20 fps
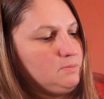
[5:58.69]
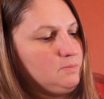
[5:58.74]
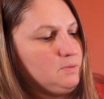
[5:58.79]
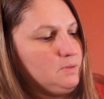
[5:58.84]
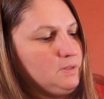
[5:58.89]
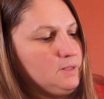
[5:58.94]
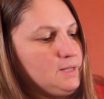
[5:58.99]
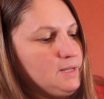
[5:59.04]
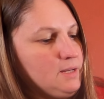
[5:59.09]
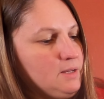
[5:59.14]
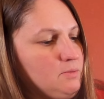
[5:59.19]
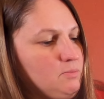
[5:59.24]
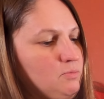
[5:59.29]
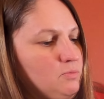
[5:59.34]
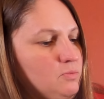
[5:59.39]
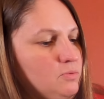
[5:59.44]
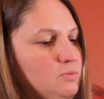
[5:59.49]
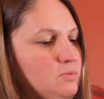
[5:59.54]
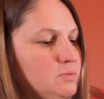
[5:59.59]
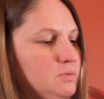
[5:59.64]
We'll add
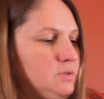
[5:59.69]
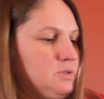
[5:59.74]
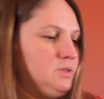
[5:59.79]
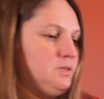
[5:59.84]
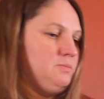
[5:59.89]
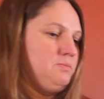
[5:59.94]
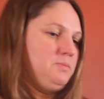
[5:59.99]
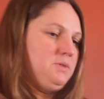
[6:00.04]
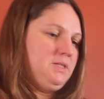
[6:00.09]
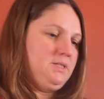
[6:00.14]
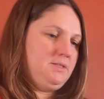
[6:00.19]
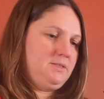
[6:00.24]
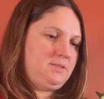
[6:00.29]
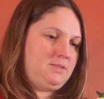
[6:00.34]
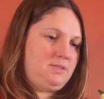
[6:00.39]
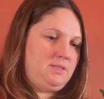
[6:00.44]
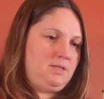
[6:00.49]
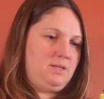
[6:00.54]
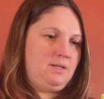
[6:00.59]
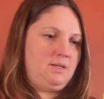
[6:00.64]
one piece
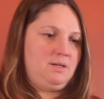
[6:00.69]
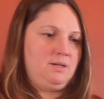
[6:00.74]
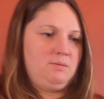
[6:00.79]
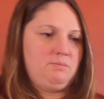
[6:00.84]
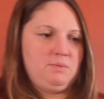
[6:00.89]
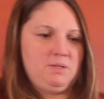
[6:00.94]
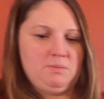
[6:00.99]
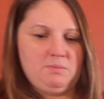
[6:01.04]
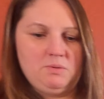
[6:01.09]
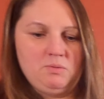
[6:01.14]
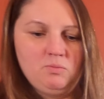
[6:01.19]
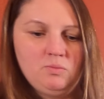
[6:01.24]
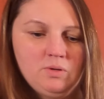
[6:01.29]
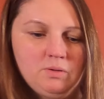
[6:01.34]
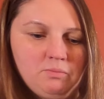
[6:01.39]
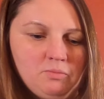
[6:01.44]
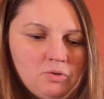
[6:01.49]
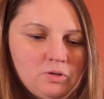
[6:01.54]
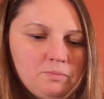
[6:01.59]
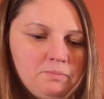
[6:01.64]
there, maybe
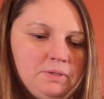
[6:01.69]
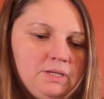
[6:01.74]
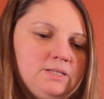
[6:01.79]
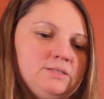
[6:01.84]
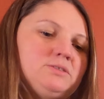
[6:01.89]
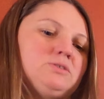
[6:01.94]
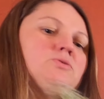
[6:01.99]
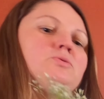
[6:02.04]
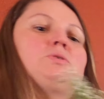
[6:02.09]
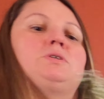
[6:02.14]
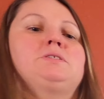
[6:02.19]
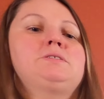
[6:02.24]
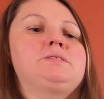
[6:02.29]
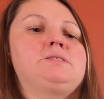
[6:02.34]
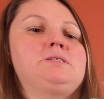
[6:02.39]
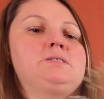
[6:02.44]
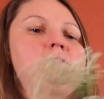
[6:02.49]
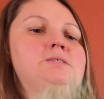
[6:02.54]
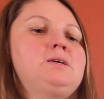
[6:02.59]
one more piece towards the